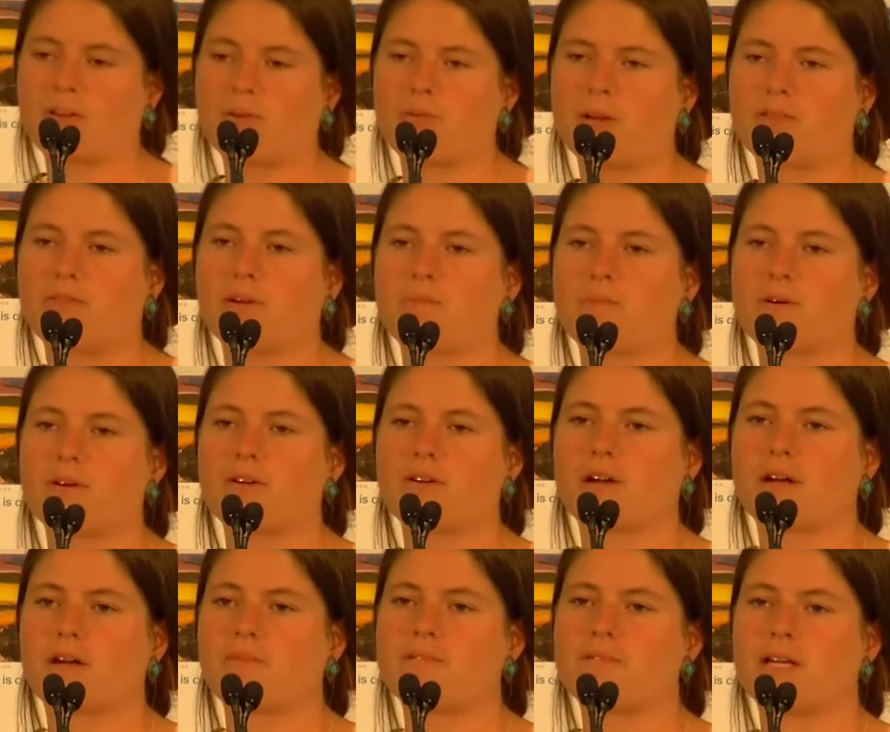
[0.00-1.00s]
one of our
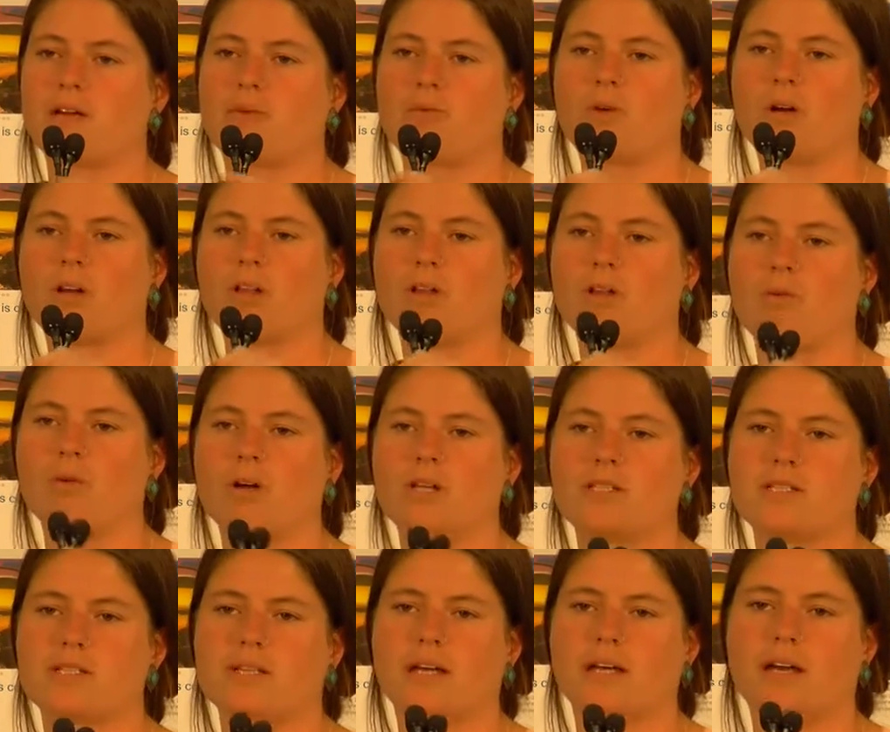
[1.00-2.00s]
programs, and one of the
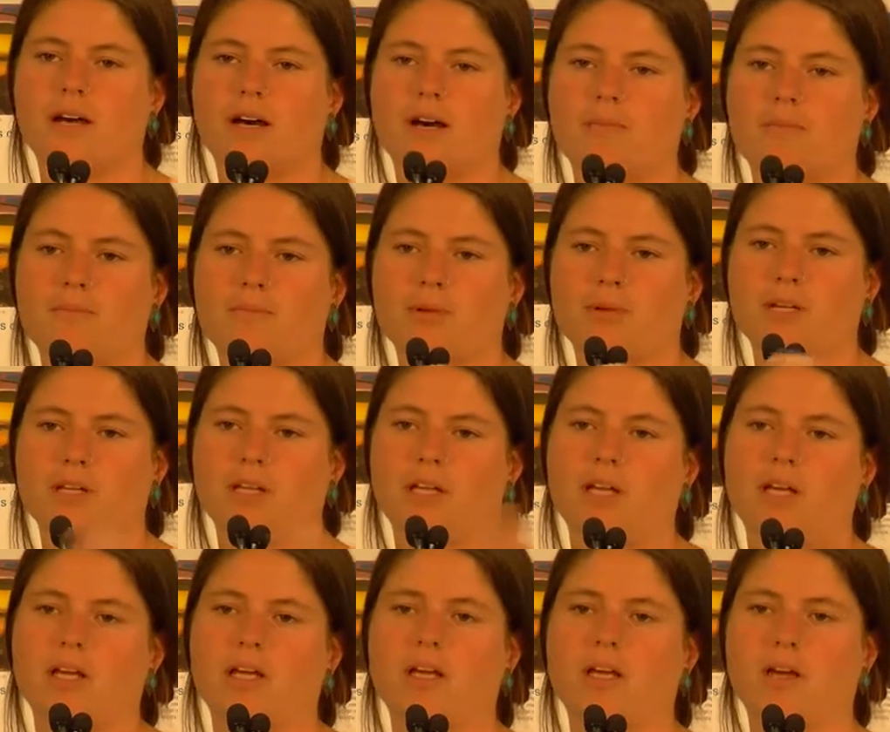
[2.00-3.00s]
ones that
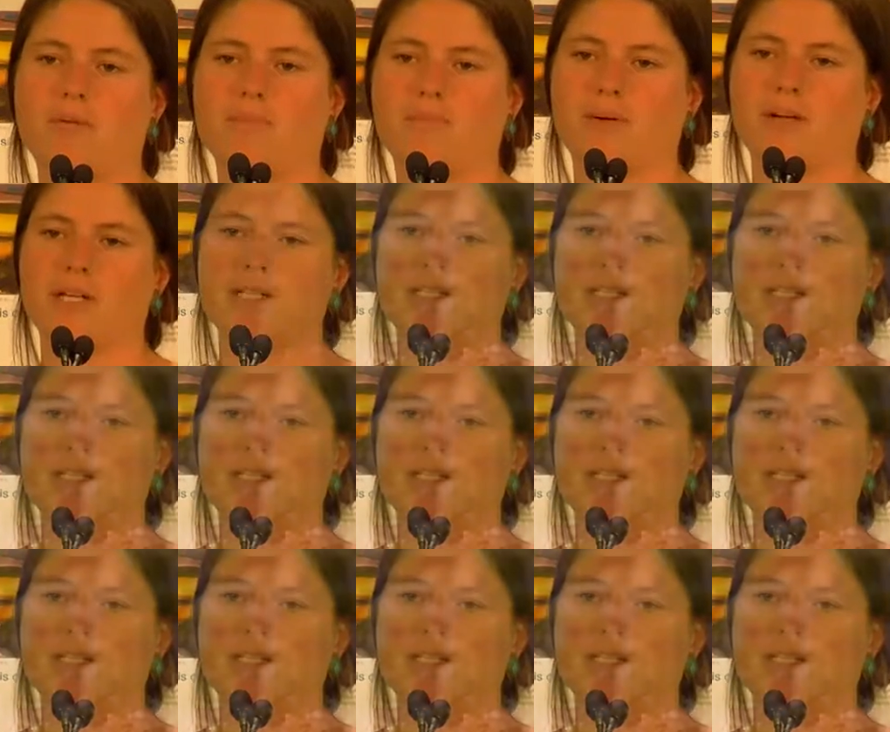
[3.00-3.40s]
really brings